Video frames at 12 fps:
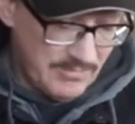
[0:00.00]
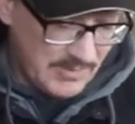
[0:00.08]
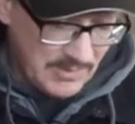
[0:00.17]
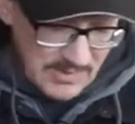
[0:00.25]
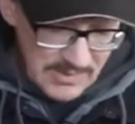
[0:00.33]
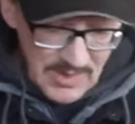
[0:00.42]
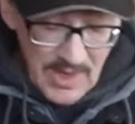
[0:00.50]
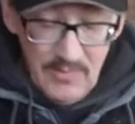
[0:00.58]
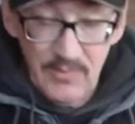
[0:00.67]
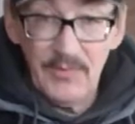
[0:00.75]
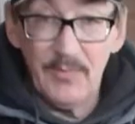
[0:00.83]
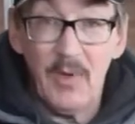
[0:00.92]
they're designed
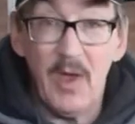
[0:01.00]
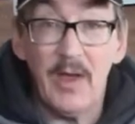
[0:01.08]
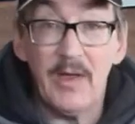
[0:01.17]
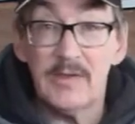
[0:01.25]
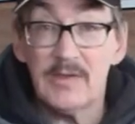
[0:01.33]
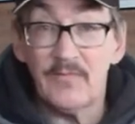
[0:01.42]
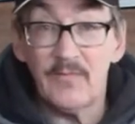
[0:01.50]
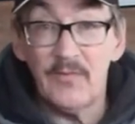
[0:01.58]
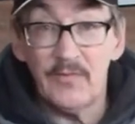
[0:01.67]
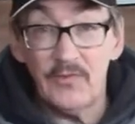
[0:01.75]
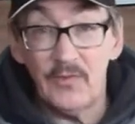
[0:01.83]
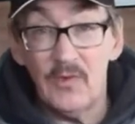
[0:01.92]
with the pockets for
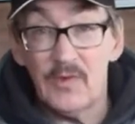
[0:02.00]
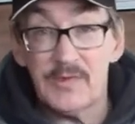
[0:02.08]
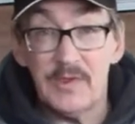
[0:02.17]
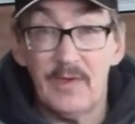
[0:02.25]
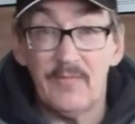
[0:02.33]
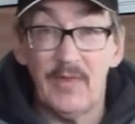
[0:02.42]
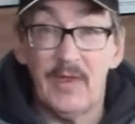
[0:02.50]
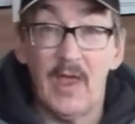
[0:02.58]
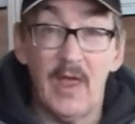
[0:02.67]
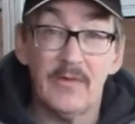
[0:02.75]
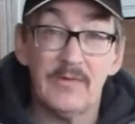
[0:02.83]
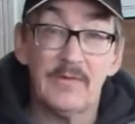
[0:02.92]
their tools and everything
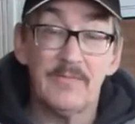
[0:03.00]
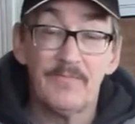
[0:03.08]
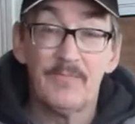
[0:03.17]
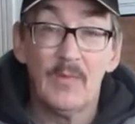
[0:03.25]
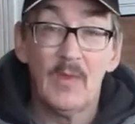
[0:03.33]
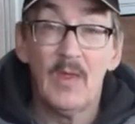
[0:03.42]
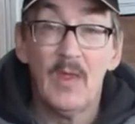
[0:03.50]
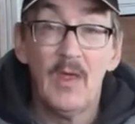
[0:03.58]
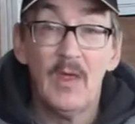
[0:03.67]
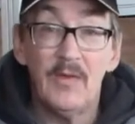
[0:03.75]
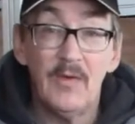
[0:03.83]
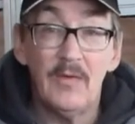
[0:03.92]
else.
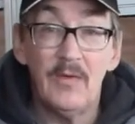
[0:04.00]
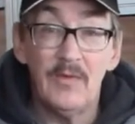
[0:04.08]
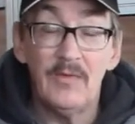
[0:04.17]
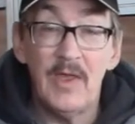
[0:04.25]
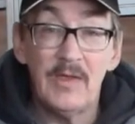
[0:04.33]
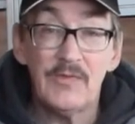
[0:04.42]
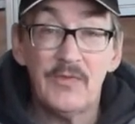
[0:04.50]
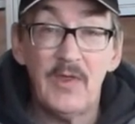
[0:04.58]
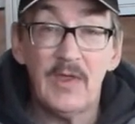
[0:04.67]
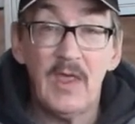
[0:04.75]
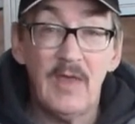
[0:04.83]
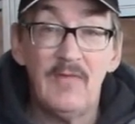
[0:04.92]
They're nice,
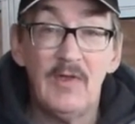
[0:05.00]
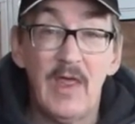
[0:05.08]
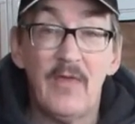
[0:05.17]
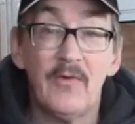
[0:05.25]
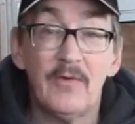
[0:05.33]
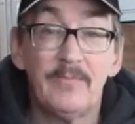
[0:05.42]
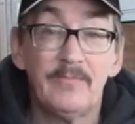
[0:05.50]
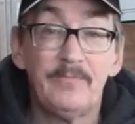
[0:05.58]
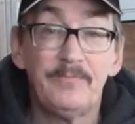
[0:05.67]
thick, heavy leather,